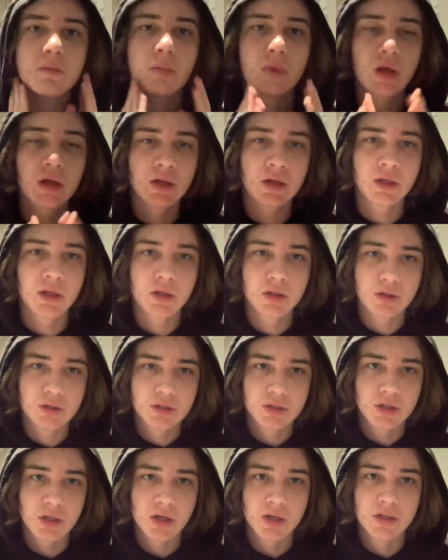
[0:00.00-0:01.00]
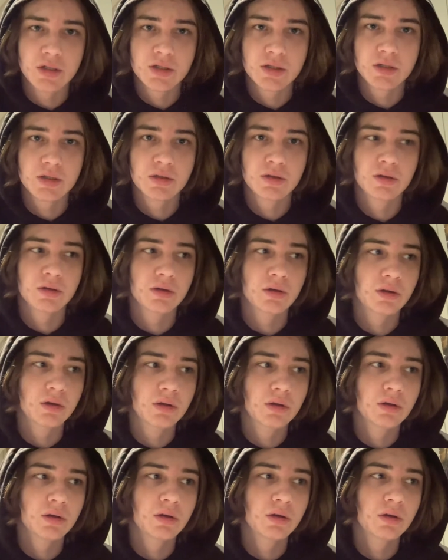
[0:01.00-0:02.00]
An English test,
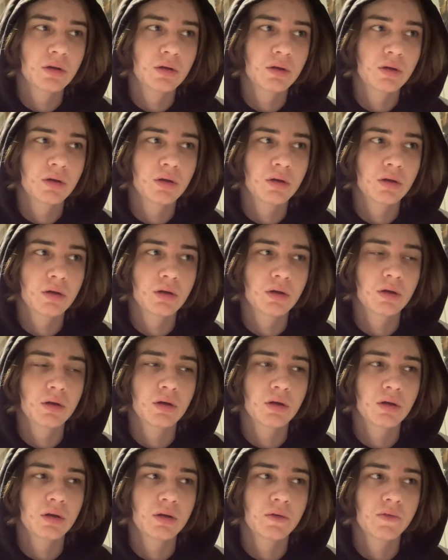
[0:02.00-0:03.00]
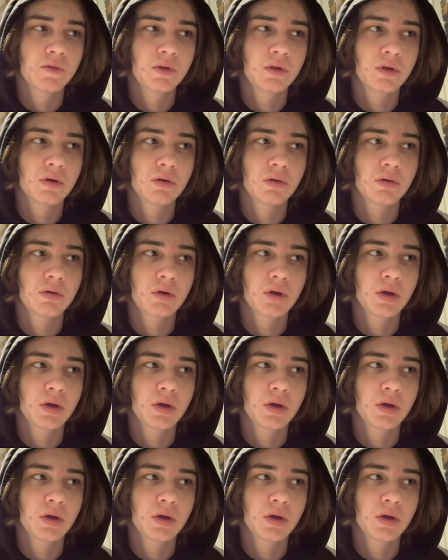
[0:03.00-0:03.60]
even though